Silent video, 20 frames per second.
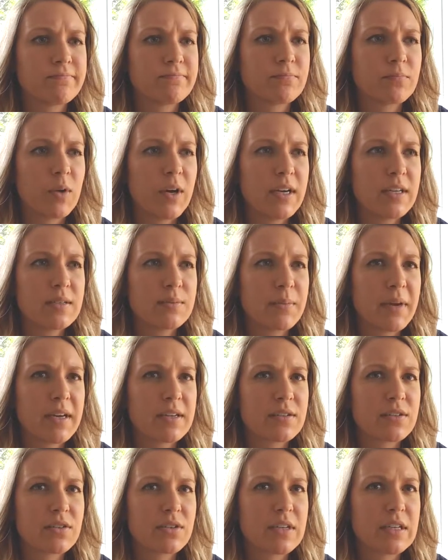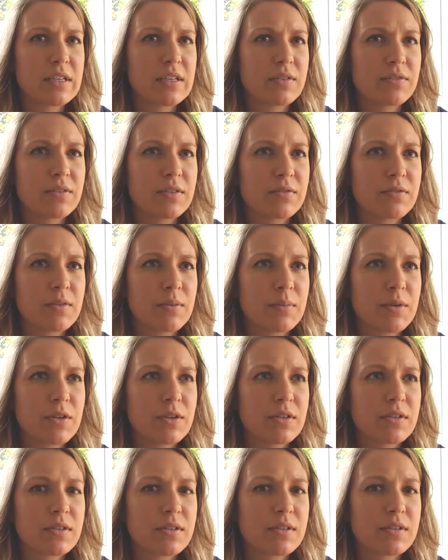Why is my screen different from
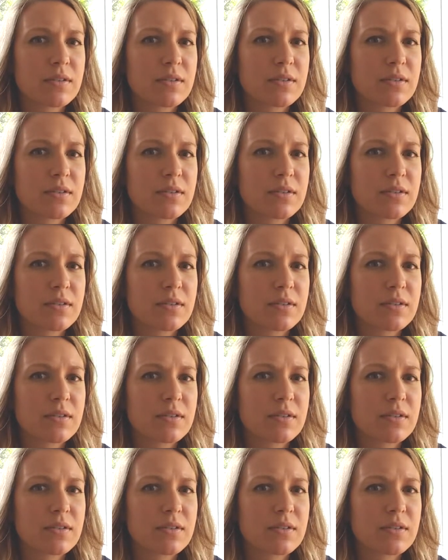yours?